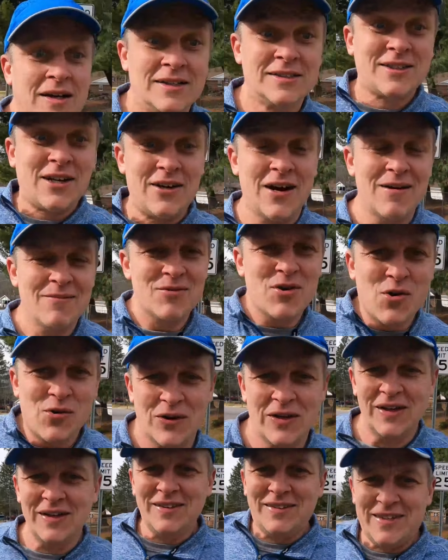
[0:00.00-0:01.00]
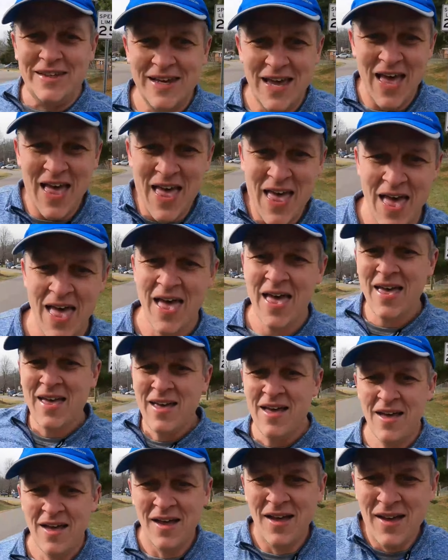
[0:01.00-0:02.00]
Sorry, I'm going easy.
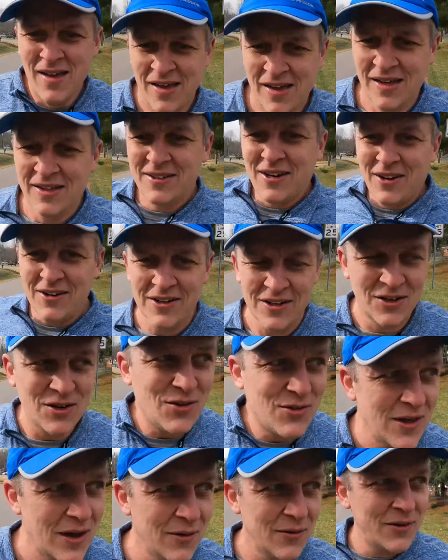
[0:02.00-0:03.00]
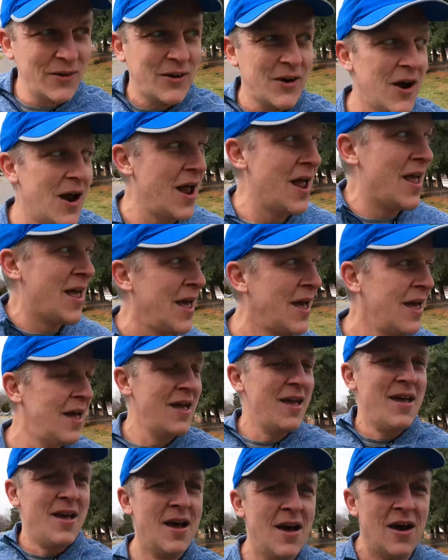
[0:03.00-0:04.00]
It's hard to do that when you're
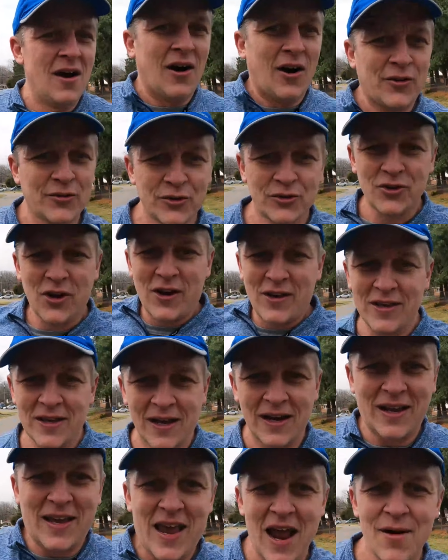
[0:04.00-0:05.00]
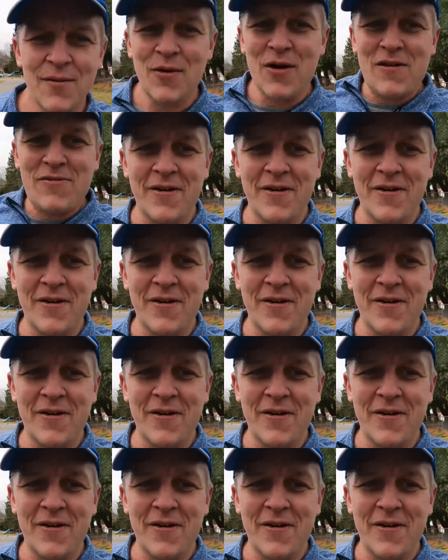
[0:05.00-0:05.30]
also talking on a camera.